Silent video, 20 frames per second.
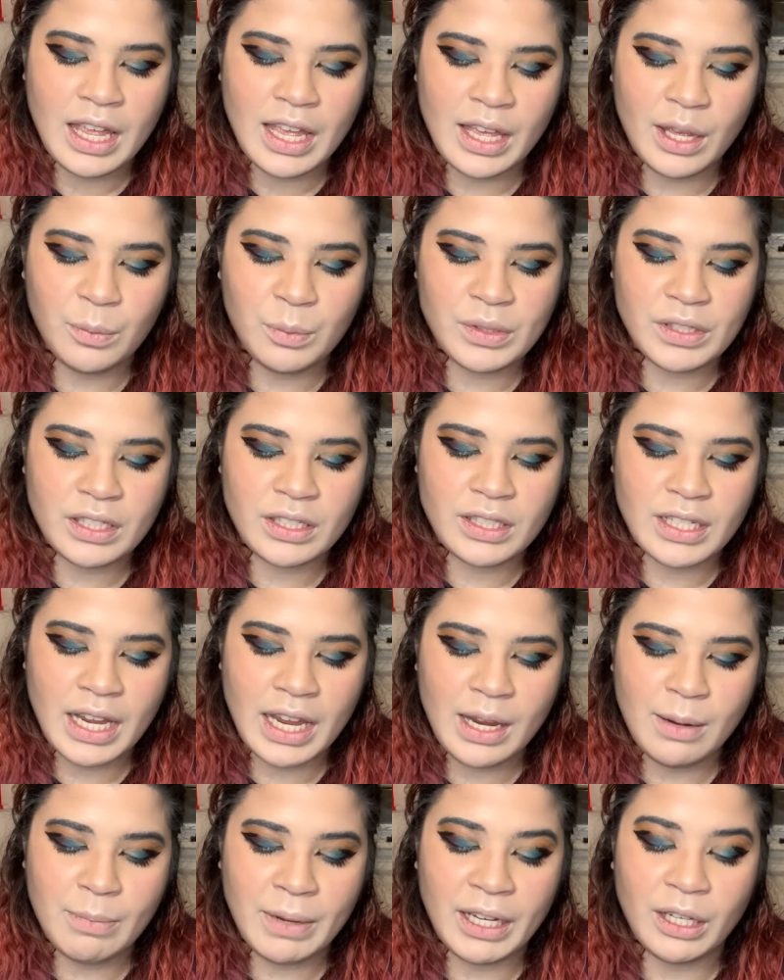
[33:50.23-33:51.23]
It was the
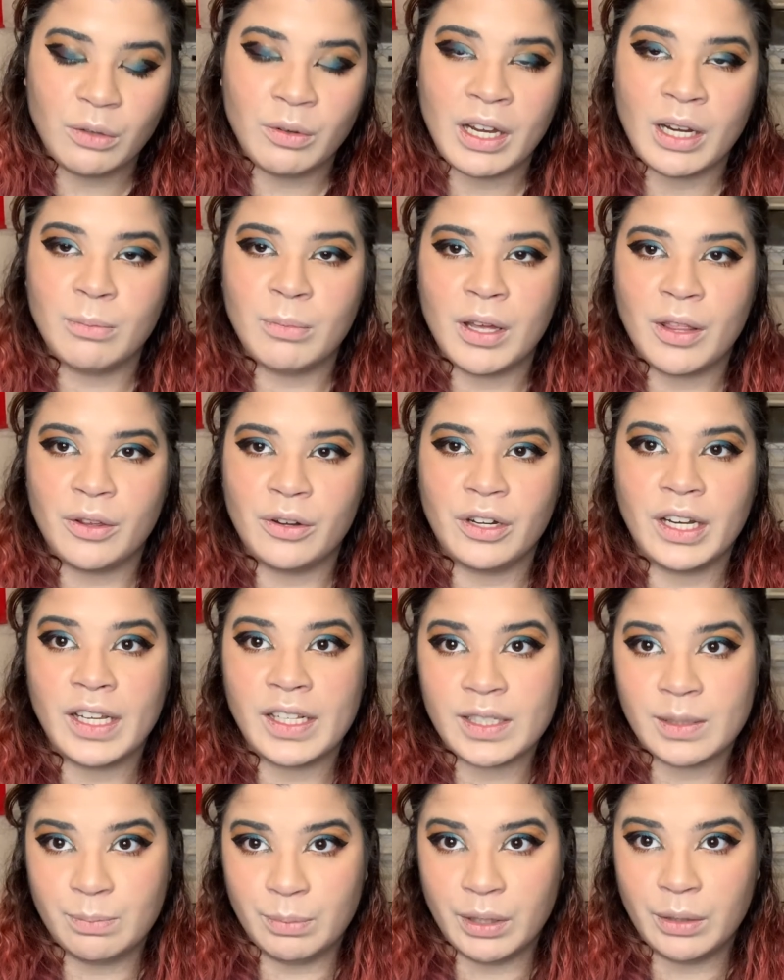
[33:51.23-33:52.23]
day my grandmother
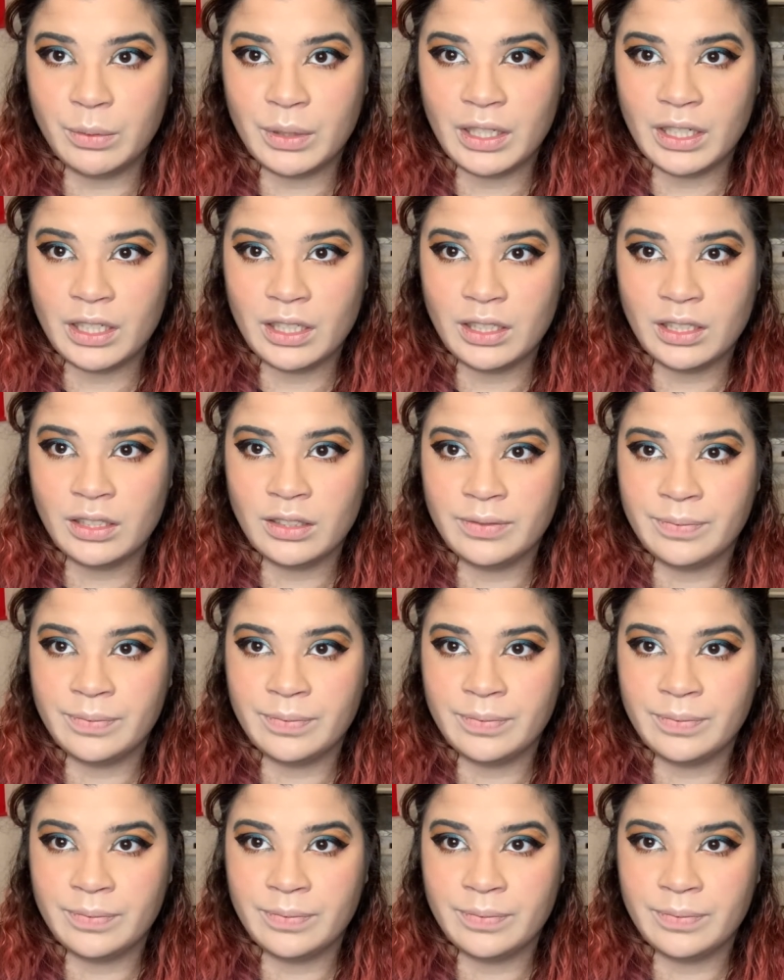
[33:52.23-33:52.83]
exploded.